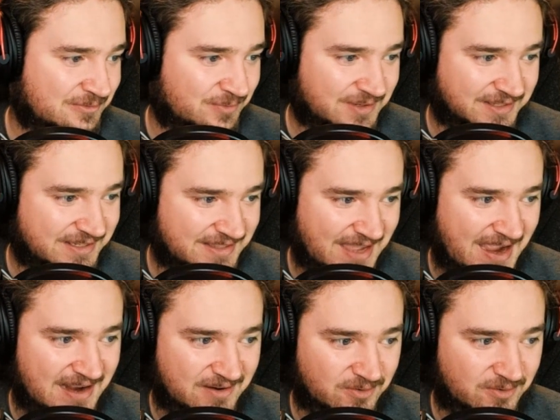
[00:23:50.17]
really
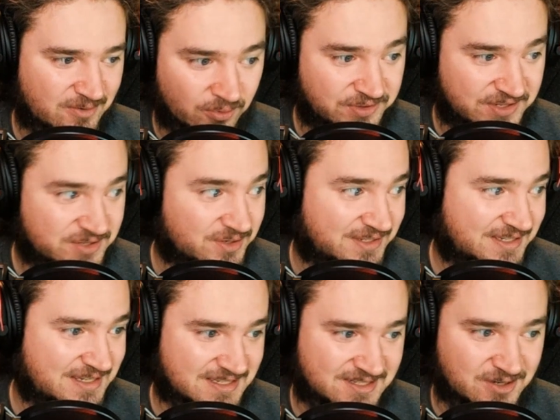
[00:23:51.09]
that old either. I
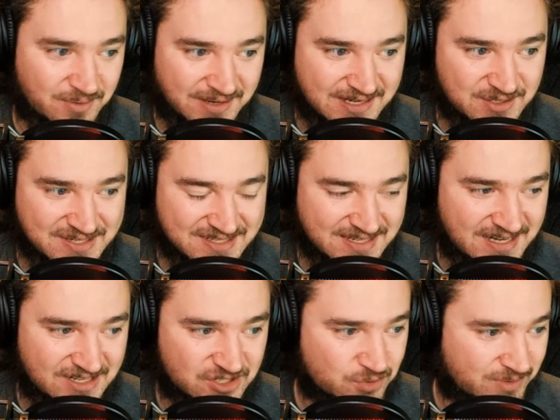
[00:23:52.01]
think he's going into his
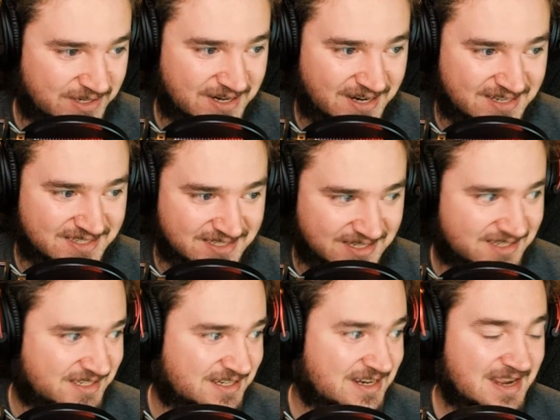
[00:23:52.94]
age 29
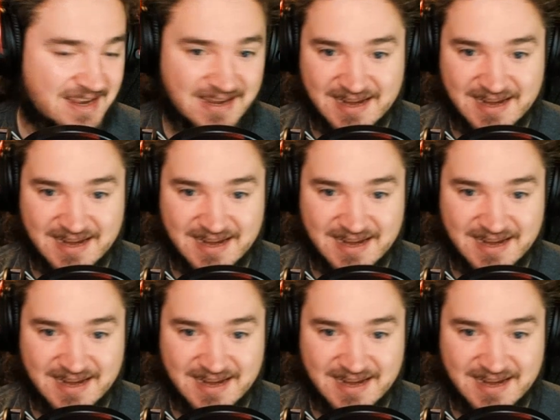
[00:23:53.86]
season,